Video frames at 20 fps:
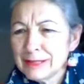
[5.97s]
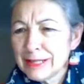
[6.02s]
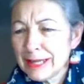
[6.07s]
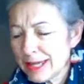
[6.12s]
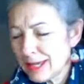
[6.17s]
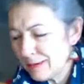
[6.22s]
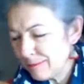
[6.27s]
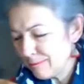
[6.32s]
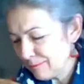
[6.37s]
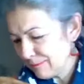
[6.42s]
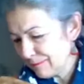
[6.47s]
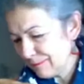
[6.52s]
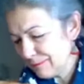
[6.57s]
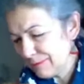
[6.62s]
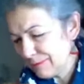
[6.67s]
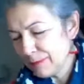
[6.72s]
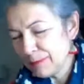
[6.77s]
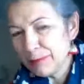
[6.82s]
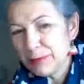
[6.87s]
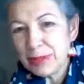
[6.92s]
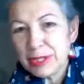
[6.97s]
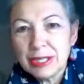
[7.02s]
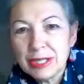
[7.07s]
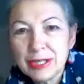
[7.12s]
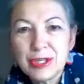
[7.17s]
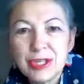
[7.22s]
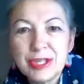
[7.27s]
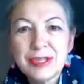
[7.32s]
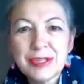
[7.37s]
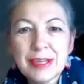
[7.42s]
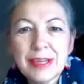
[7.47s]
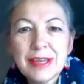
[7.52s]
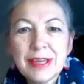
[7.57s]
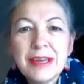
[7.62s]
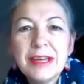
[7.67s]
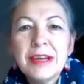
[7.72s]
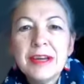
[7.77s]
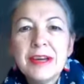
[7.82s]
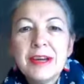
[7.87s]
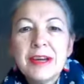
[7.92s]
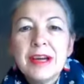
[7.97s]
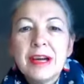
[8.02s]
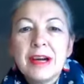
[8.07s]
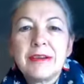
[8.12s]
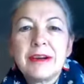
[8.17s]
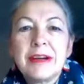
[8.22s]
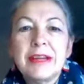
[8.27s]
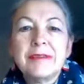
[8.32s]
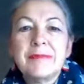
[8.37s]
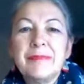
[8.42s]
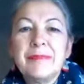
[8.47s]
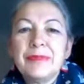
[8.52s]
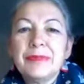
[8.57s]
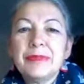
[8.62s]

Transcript: Hey, with the itchies. All right.